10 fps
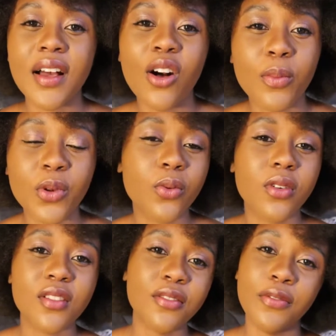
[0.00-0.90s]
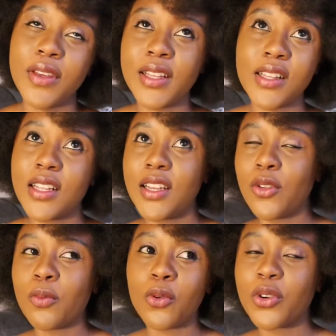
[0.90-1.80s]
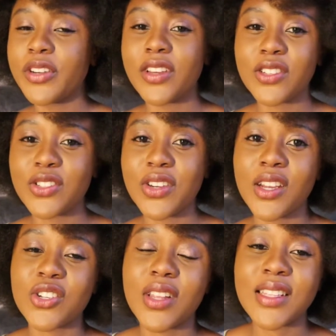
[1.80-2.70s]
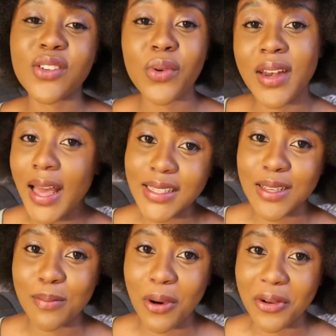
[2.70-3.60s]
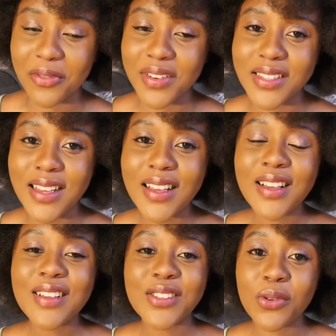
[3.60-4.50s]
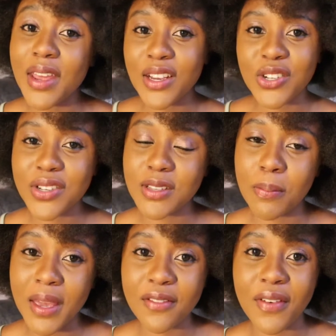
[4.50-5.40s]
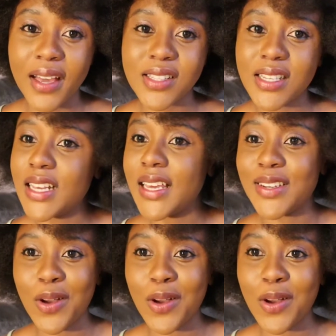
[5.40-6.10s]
of help you feel a little more connected to nature. That's a relaxing part of it. So nature is a big factor in